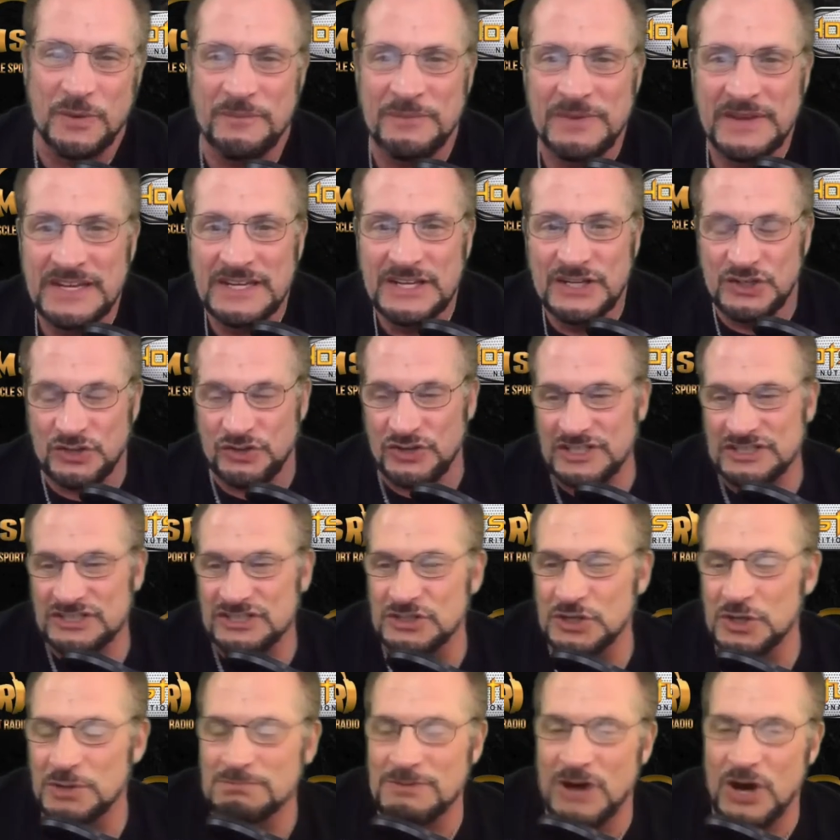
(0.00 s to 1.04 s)
Crystal,
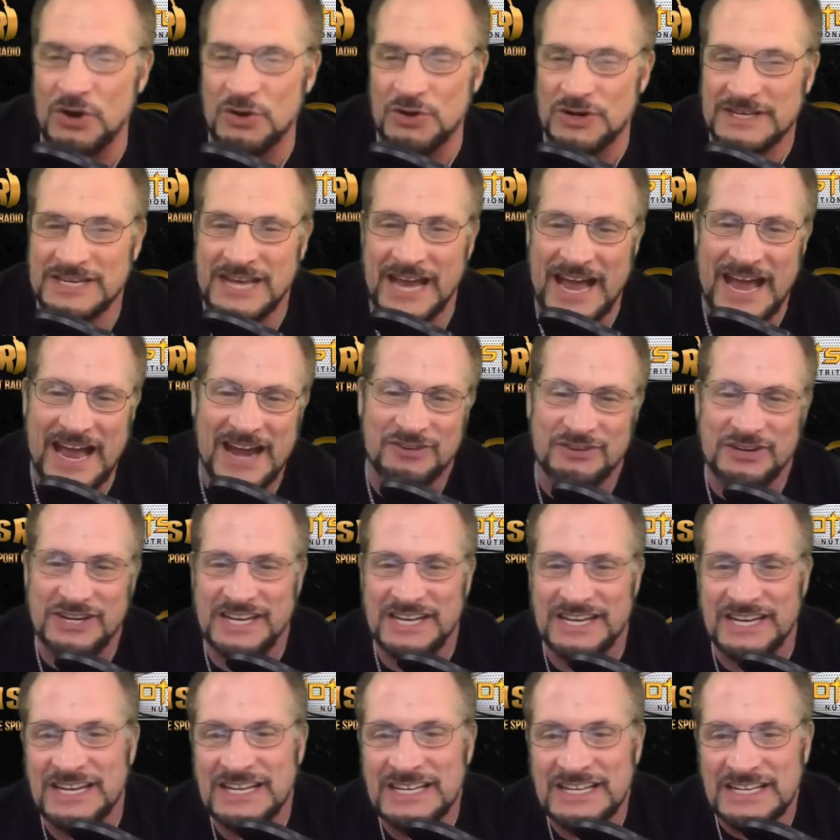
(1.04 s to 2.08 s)
Moke, Carrie,
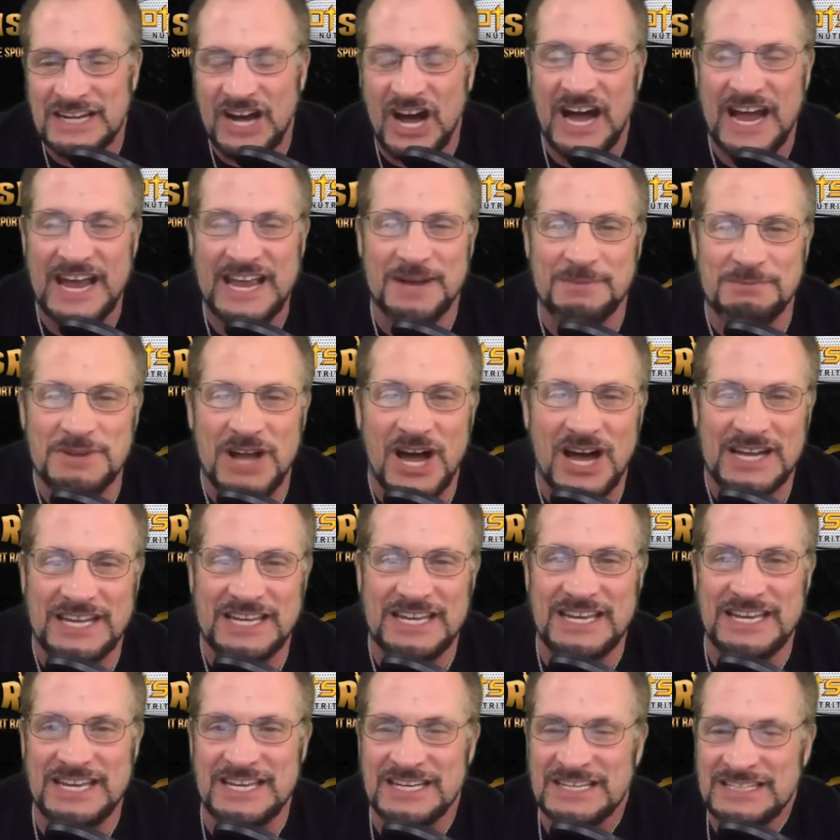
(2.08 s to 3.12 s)
I Am Nucky,
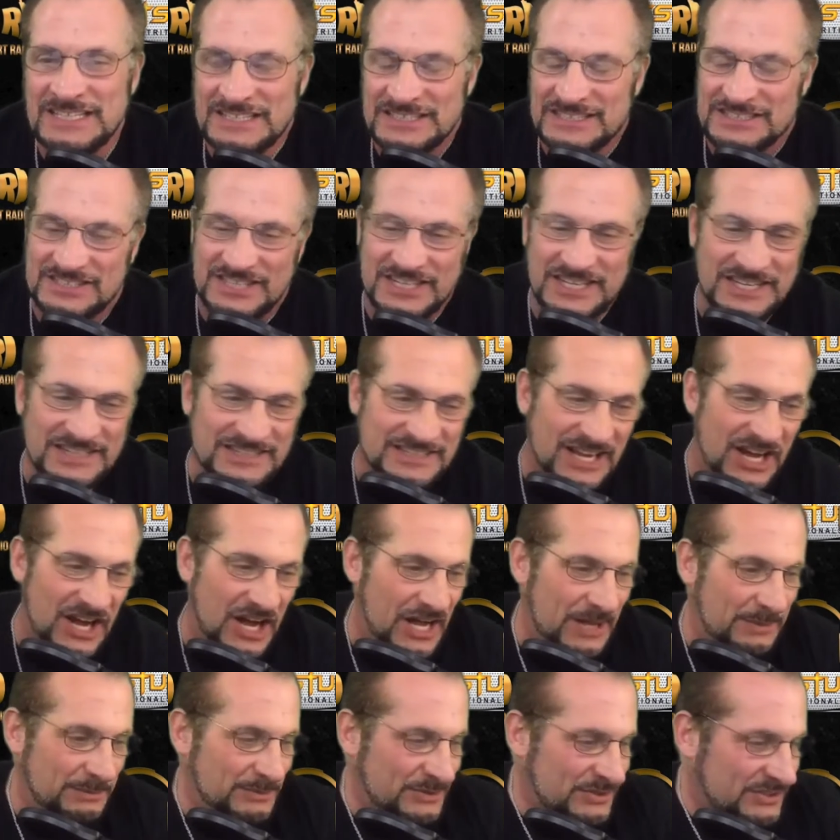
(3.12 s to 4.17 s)

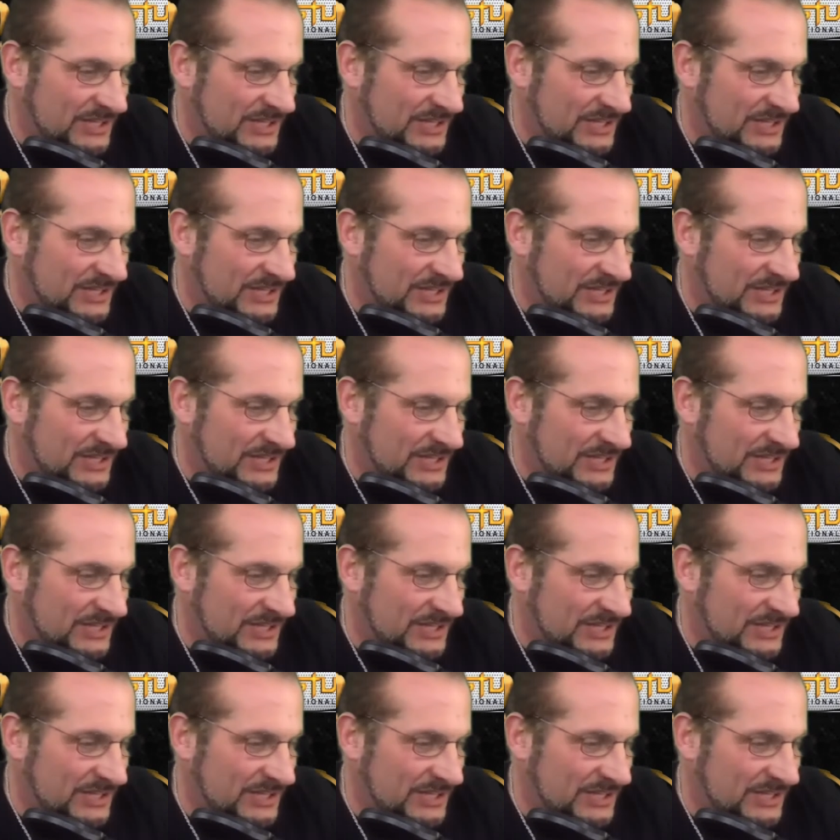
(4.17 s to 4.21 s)
C-Dubs,